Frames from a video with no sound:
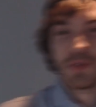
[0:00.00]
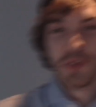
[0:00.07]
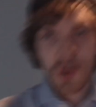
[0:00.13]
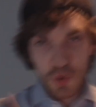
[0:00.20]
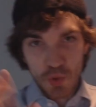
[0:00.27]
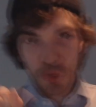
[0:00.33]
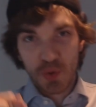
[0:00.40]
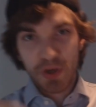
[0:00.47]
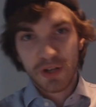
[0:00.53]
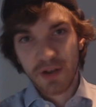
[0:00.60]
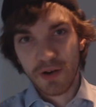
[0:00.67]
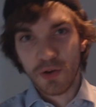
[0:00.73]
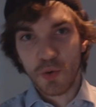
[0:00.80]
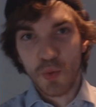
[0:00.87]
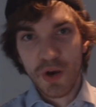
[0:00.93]
Oh, quick
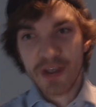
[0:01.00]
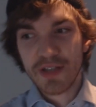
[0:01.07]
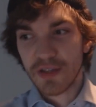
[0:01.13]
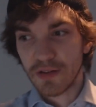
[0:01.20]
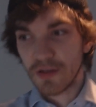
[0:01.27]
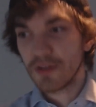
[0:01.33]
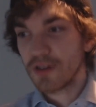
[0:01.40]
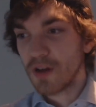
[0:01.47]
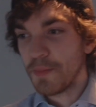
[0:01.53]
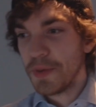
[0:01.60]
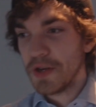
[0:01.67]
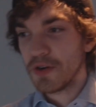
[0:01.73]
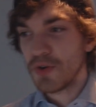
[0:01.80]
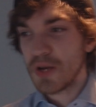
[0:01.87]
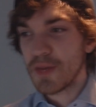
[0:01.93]
note, what is the
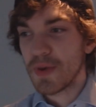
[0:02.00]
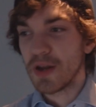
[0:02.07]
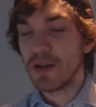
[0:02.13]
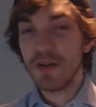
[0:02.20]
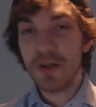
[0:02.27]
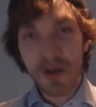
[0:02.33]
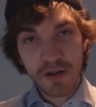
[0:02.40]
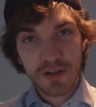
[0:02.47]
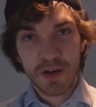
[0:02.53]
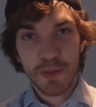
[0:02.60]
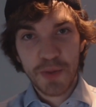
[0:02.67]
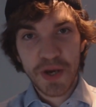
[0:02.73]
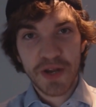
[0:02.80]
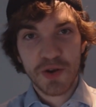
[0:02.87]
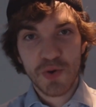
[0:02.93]
non-compete agreement?
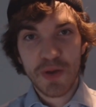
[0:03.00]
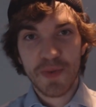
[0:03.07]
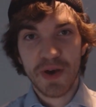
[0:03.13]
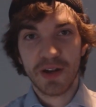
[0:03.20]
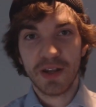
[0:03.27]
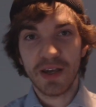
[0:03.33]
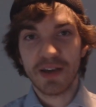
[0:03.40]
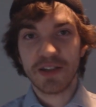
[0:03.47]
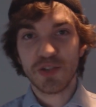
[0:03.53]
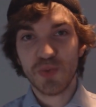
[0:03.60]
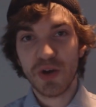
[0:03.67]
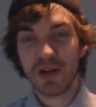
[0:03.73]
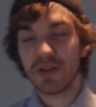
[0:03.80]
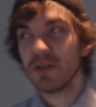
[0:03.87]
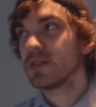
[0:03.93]
Non-compete agreement is
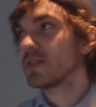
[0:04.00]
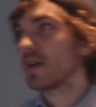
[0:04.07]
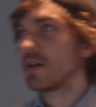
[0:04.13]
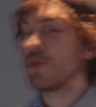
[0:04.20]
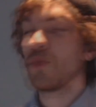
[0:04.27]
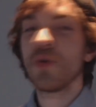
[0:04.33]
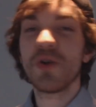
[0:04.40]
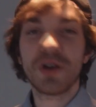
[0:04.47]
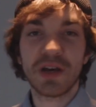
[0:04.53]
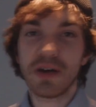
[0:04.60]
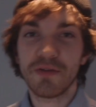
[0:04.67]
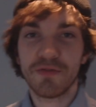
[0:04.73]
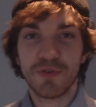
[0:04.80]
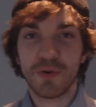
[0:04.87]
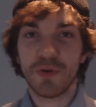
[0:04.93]
when, say, you're
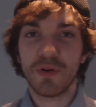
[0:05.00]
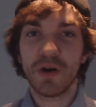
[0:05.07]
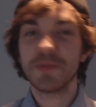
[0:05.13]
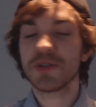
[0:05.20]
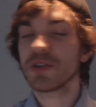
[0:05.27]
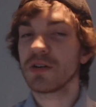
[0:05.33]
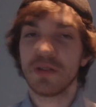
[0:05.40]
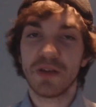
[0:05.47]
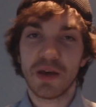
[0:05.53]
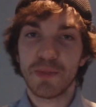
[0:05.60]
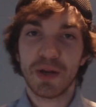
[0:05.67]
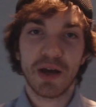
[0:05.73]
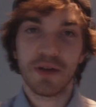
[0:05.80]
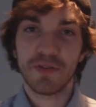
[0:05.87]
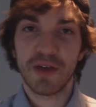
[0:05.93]
working for, I'm just gonna name
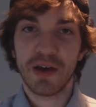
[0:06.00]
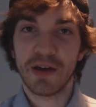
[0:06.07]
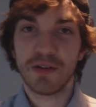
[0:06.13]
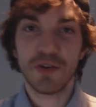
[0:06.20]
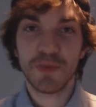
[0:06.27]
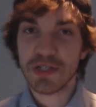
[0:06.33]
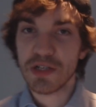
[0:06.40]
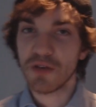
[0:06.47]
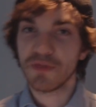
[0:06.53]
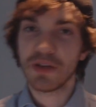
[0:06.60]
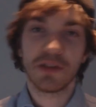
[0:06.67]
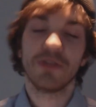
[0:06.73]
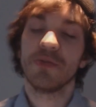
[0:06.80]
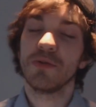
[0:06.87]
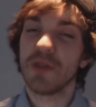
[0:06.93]
it out there, Ubisoft
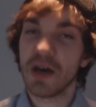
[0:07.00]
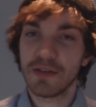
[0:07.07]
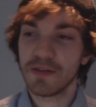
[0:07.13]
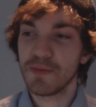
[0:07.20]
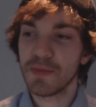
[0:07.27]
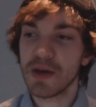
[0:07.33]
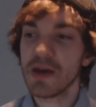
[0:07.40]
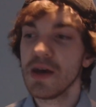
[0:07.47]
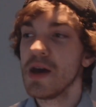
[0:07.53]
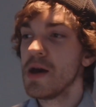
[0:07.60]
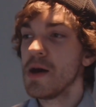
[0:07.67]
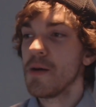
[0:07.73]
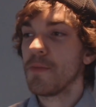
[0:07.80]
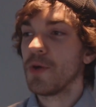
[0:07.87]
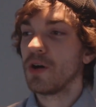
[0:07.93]
didn't do that to me,
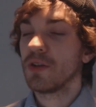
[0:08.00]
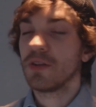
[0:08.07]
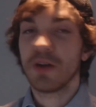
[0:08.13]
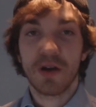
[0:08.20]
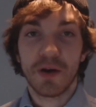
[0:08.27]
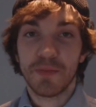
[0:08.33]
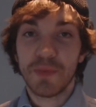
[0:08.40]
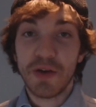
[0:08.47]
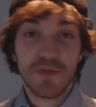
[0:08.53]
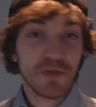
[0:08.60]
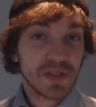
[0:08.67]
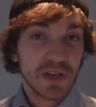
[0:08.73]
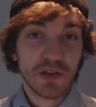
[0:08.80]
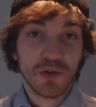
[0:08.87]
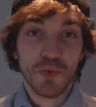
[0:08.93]
but if you
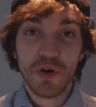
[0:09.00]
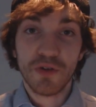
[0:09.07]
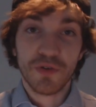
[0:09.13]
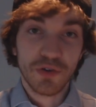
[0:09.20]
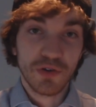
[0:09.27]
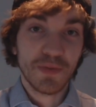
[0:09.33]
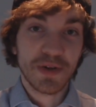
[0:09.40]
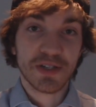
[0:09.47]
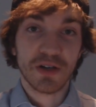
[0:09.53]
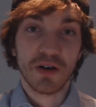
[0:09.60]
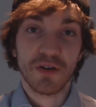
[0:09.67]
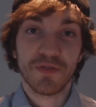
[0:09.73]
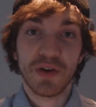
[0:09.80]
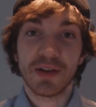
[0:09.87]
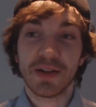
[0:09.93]
say you work for
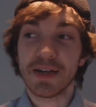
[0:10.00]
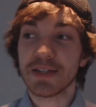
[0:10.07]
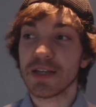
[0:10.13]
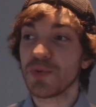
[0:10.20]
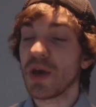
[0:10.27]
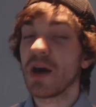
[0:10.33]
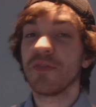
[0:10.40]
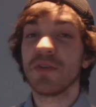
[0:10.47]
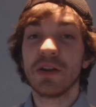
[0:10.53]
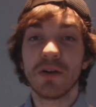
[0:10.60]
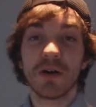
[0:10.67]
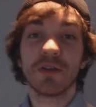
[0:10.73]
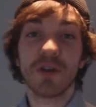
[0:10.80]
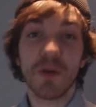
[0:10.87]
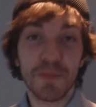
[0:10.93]
Ubisoft and they say we have a
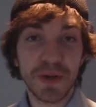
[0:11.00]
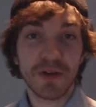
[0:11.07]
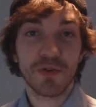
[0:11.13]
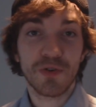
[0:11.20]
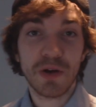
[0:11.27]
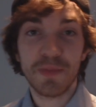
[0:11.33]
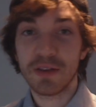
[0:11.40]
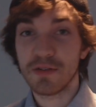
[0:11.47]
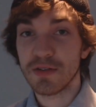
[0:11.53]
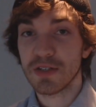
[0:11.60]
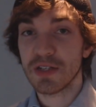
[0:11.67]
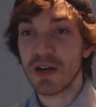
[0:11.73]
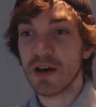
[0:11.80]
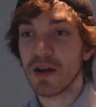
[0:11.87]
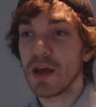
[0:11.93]
non-compete agreement to
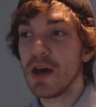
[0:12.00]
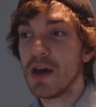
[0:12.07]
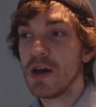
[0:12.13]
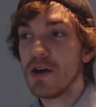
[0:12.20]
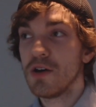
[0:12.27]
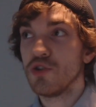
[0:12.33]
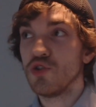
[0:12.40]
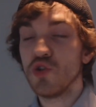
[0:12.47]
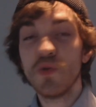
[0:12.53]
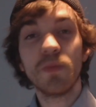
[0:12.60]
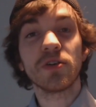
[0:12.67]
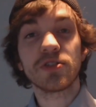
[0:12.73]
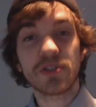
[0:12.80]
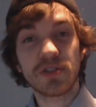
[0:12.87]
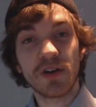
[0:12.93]
sign, you
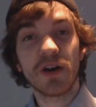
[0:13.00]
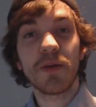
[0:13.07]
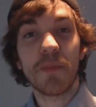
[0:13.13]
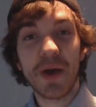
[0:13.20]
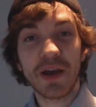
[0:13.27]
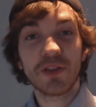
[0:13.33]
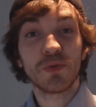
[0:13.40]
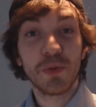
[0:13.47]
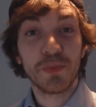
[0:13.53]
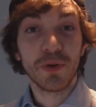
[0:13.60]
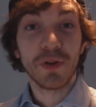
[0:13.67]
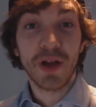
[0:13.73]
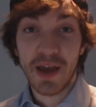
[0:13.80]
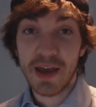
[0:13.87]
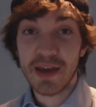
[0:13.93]
must not make
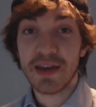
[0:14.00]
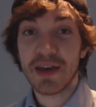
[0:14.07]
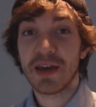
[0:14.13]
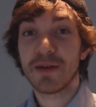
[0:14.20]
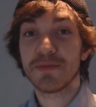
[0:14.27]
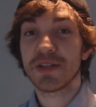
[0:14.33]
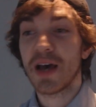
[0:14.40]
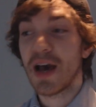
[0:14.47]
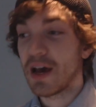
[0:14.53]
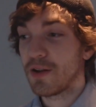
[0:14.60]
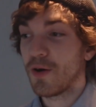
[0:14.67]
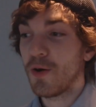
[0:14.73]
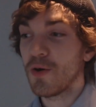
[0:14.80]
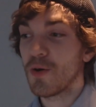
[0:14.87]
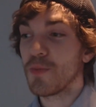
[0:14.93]
AAA games at
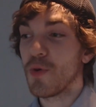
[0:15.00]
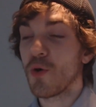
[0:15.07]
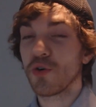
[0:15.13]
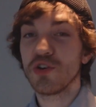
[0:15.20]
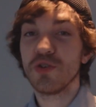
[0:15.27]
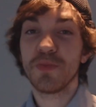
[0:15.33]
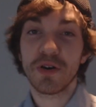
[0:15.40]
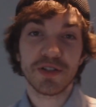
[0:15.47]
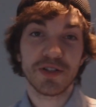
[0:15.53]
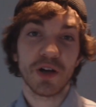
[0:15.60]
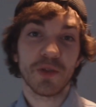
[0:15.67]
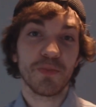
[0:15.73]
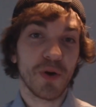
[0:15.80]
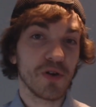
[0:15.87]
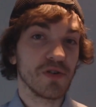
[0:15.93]
home, or you must
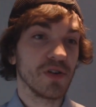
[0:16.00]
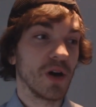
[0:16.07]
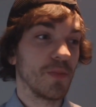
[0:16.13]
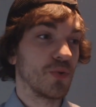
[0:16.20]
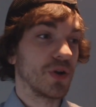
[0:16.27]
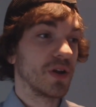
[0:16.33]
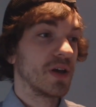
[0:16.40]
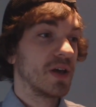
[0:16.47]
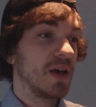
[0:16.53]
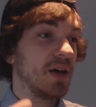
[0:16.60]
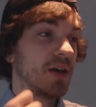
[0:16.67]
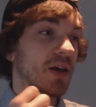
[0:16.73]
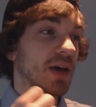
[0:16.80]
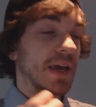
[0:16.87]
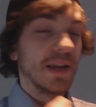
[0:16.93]
not partner up with
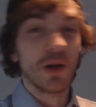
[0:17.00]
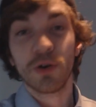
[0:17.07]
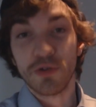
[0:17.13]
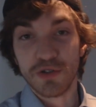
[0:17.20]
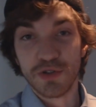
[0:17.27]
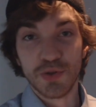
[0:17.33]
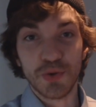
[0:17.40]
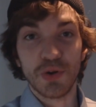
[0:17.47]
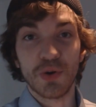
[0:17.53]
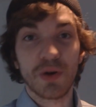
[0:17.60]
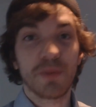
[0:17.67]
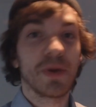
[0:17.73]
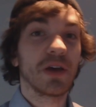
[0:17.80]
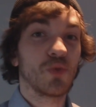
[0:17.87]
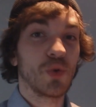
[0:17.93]
another studio
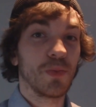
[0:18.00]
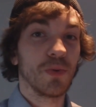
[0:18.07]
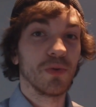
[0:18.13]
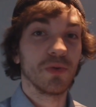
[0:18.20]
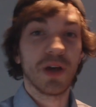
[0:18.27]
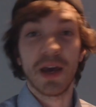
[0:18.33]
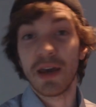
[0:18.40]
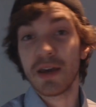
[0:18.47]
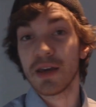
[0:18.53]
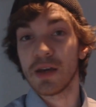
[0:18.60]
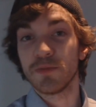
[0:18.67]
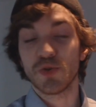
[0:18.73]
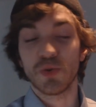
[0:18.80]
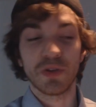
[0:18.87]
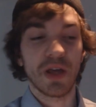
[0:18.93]
and make AAA
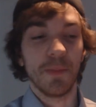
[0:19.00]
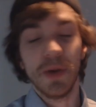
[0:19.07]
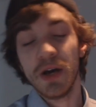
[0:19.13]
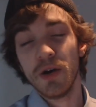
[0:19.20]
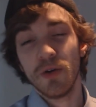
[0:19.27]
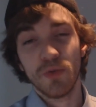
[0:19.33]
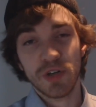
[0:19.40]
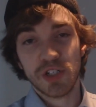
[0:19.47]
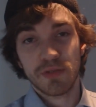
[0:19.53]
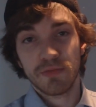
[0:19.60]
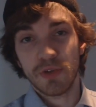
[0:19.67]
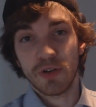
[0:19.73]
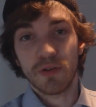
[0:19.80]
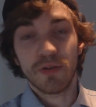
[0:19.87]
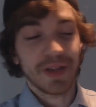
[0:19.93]
games with them, which,
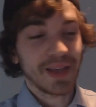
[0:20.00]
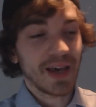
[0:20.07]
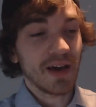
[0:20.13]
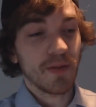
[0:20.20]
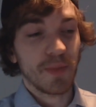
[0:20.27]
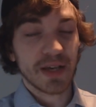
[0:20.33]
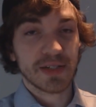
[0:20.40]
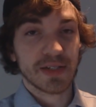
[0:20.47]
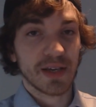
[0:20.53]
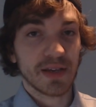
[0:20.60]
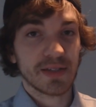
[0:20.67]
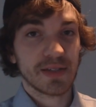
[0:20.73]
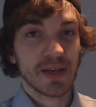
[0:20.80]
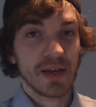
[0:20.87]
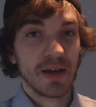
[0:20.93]
you know, it kind of makes
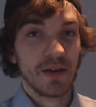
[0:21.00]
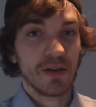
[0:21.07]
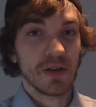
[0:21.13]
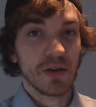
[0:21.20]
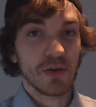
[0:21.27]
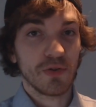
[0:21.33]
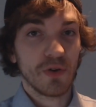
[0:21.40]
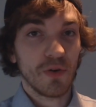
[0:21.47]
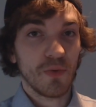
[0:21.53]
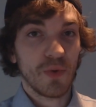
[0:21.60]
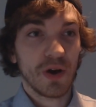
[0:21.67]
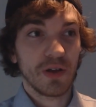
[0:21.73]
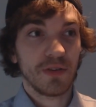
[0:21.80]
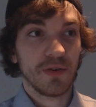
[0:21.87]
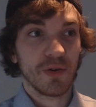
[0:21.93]
sense. You don't
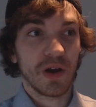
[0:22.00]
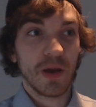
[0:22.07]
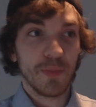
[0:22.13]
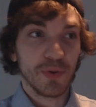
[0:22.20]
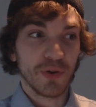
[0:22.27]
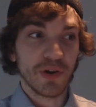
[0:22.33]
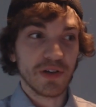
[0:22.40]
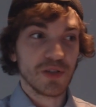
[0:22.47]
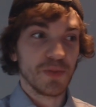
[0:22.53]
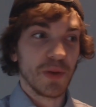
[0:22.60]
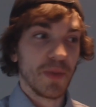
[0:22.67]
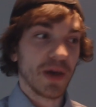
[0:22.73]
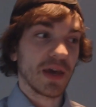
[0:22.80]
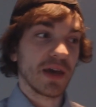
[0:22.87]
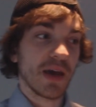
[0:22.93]
want your employees to be
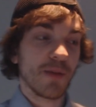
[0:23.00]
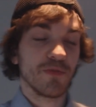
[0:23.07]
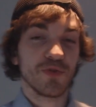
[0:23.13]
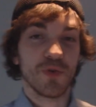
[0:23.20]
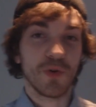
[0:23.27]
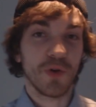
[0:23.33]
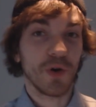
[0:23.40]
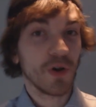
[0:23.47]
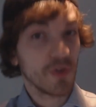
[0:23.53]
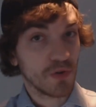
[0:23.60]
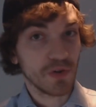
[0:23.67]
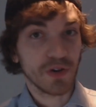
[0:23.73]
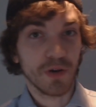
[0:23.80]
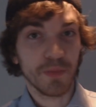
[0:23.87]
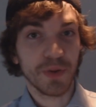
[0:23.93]
making games for
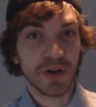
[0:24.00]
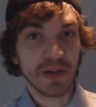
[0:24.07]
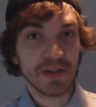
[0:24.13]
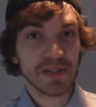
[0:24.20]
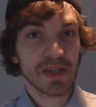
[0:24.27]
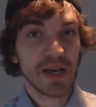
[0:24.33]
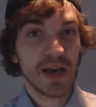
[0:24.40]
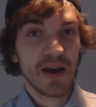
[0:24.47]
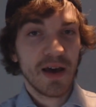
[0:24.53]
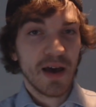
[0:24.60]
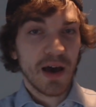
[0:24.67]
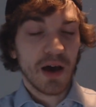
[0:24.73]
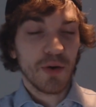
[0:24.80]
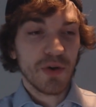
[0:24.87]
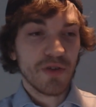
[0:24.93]
other companies.
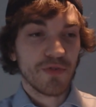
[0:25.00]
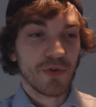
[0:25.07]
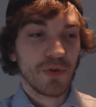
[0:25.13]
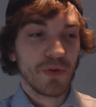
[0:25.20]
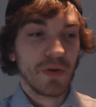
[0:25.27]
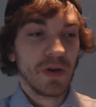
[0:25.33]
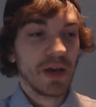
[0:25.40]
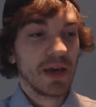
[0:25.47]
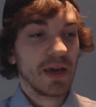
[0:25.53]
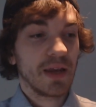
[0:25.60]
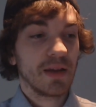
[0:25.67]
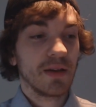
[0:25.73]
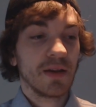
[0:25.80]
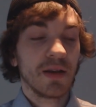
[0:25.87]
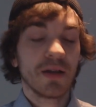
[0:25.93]
However,
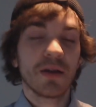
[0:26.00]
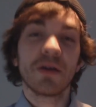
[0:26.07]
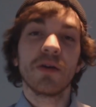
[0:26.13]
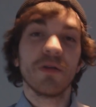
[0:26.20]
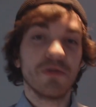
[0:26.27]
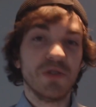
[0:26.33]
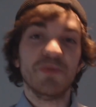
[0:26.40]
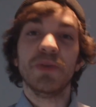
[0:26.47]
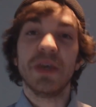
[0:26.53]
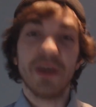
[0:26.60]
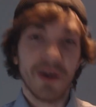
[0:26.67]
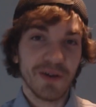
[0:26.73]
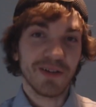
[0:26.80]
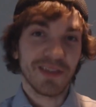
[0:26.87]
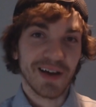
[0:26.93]
it goes
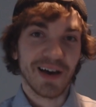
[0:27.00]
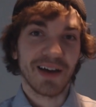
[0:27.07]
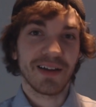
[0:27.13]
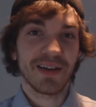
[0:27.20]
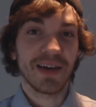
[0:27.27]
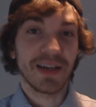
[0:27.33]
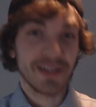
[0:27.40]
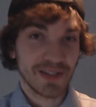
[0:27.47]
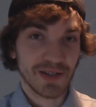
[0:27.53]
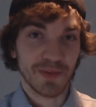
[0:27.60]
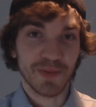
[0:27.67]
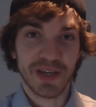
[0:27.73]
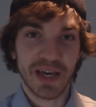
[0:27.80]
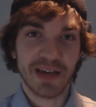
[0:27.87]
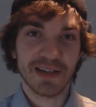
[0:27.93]
beyond that in
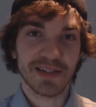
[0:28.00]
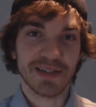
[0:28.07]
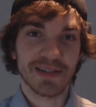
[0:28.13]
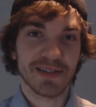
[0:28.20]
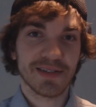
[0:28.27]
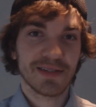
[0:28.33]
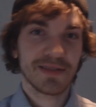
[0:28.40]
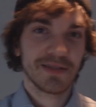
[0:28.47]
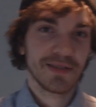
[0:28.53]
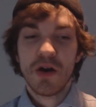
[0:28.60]
some cases.